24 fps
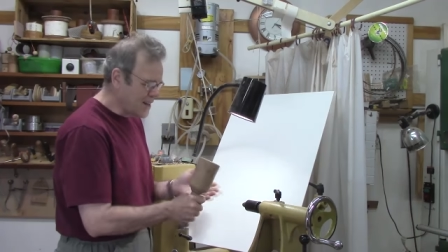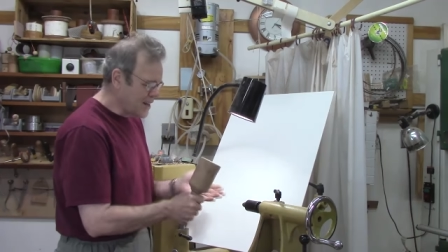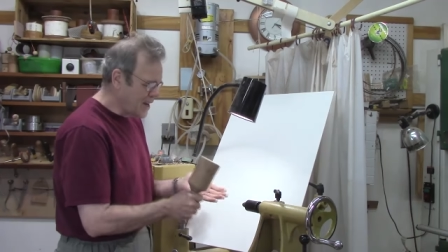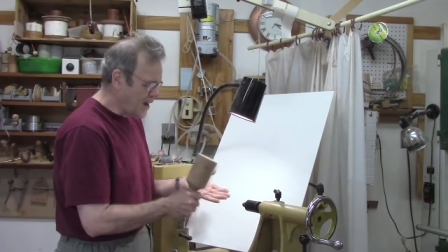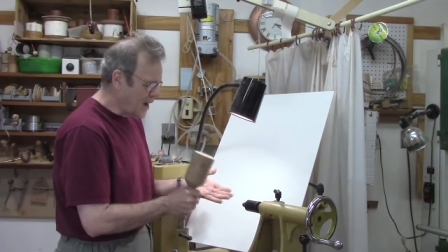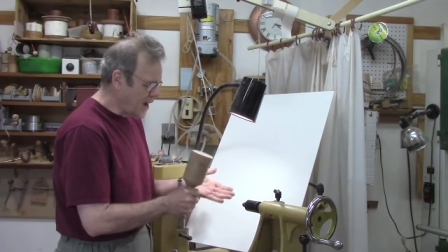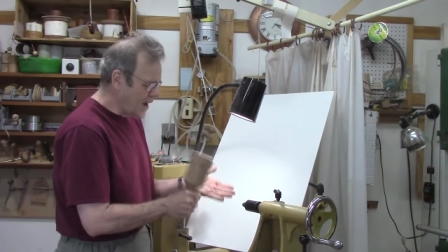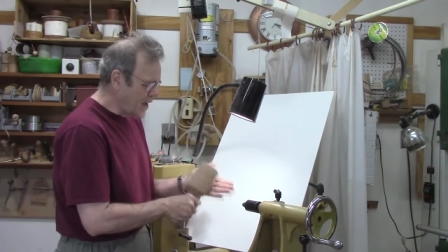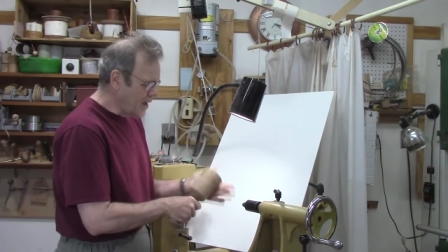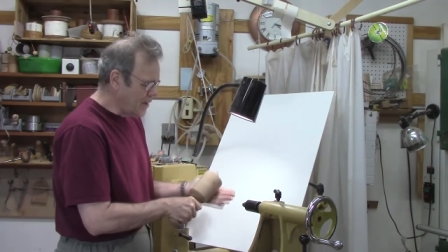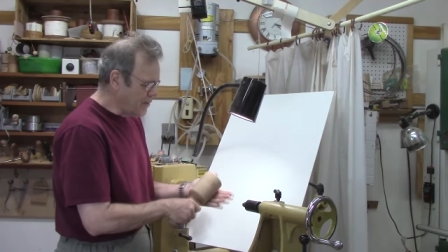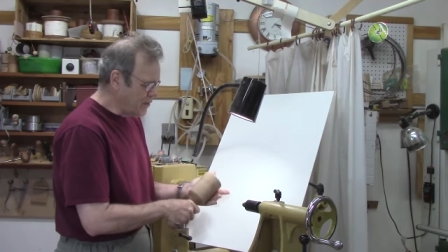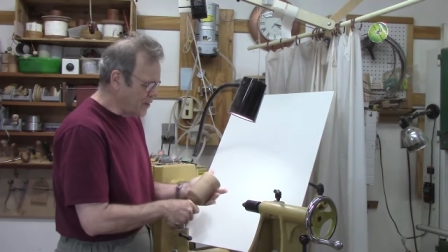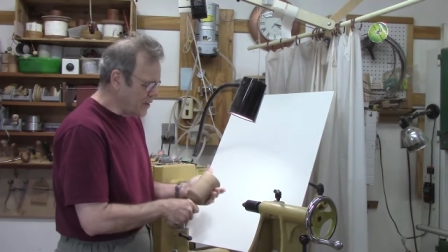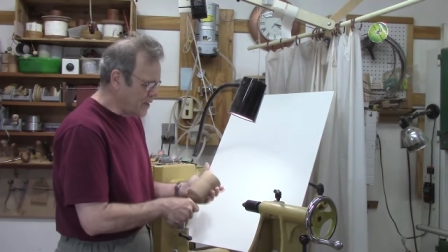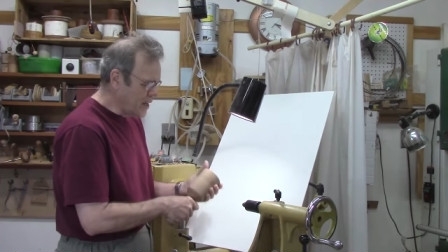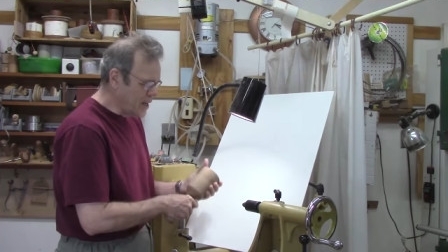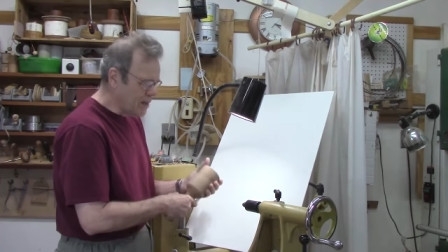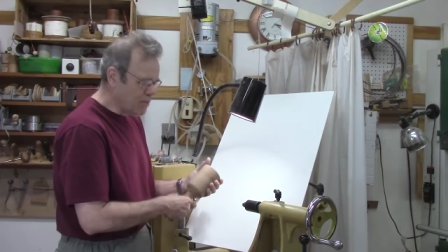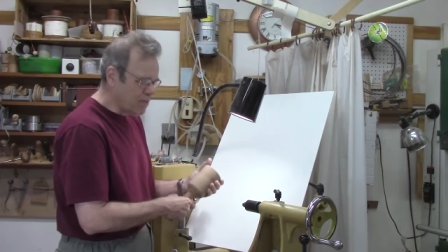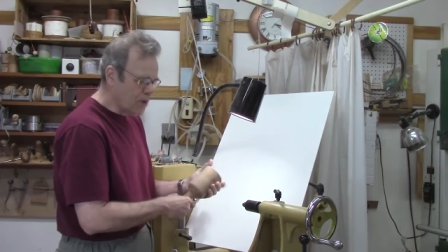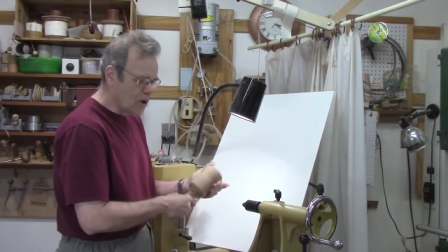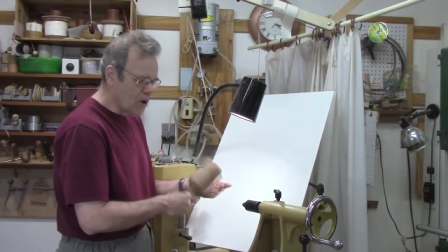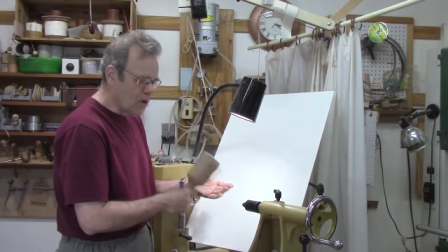I have a
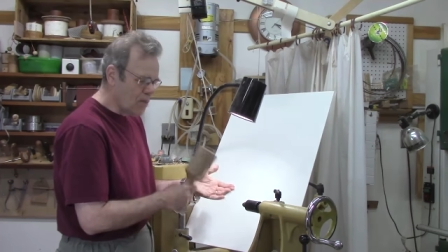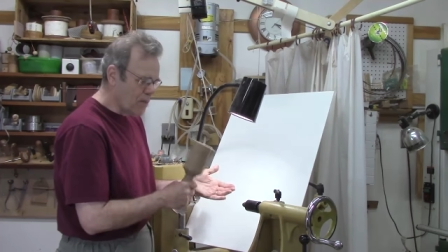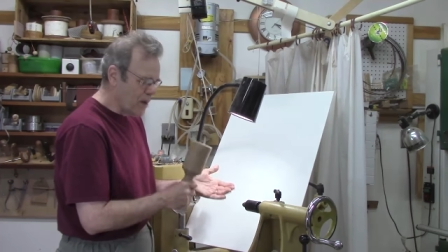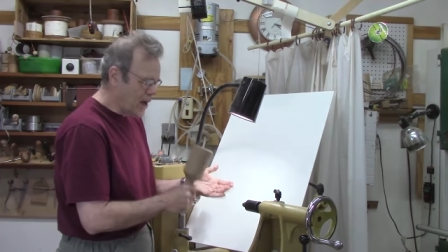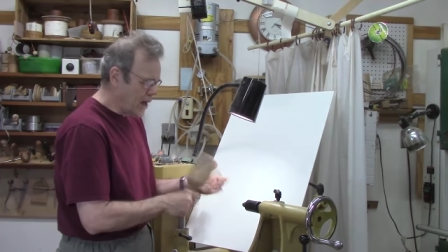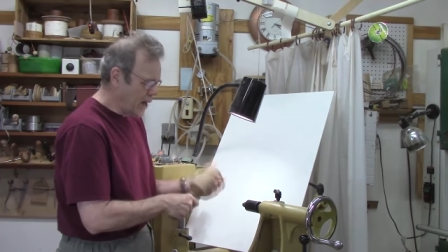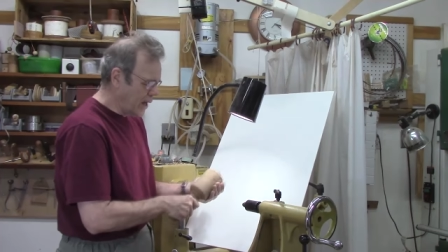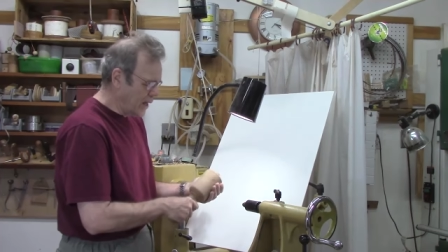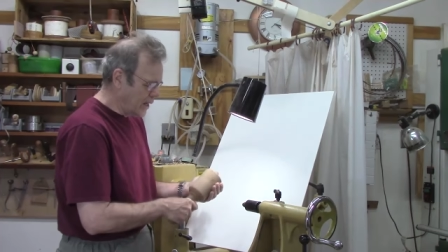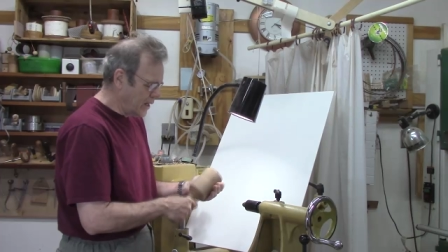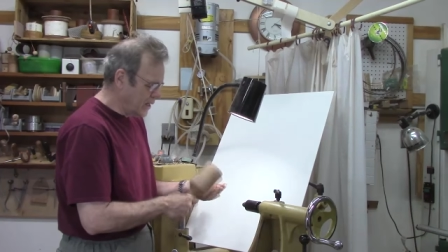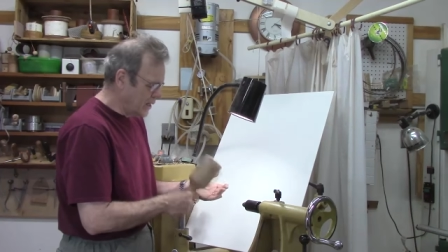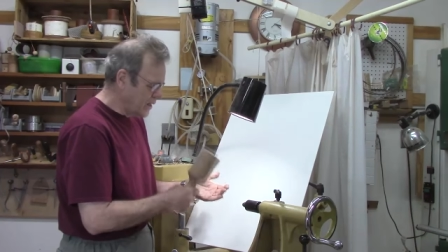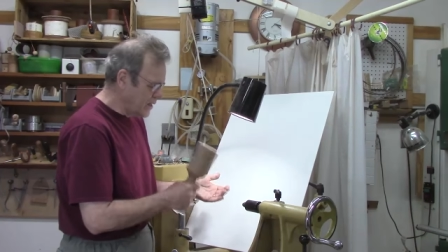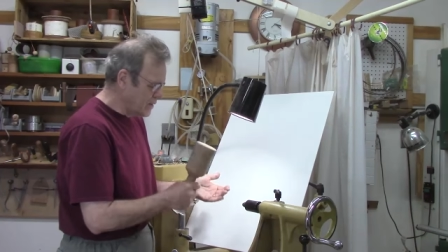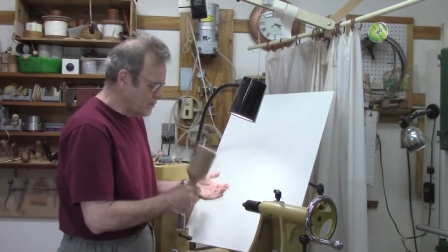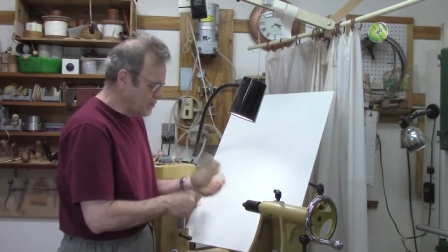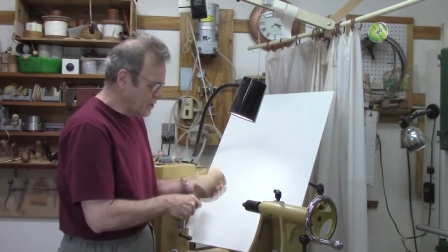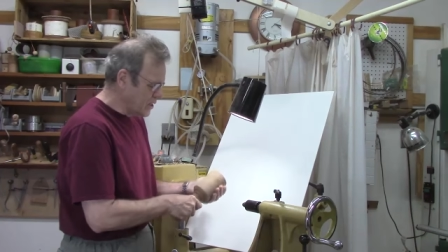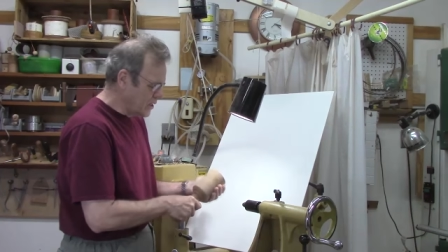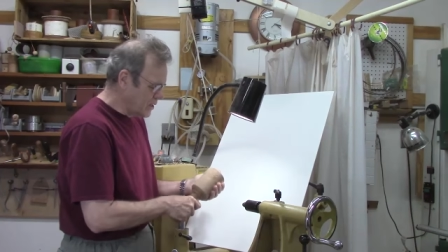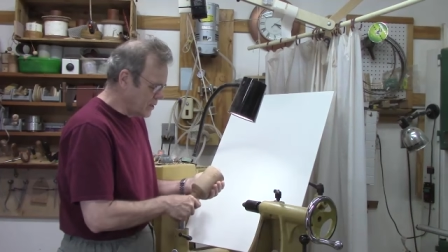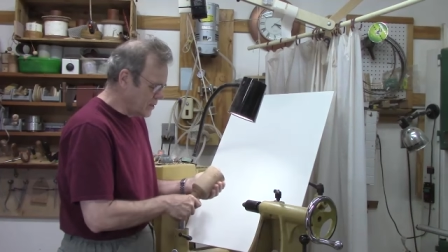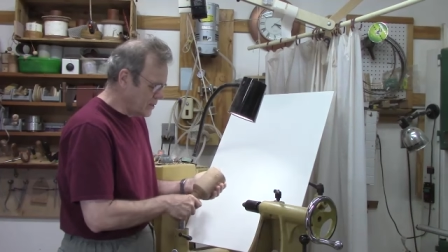dead blow mallet. It
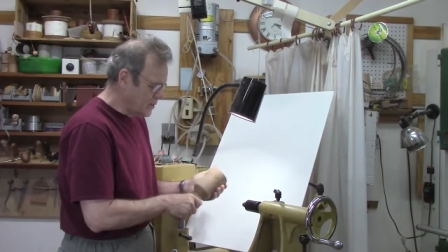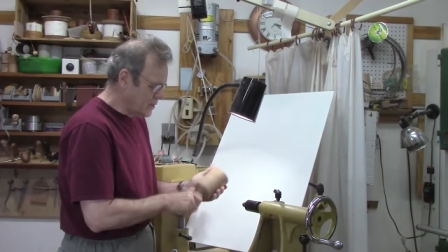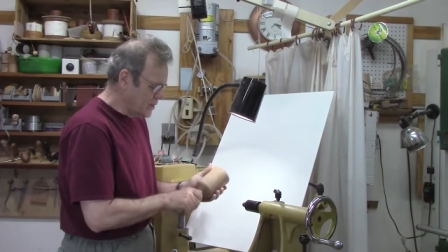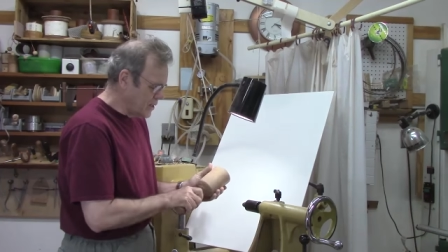gives it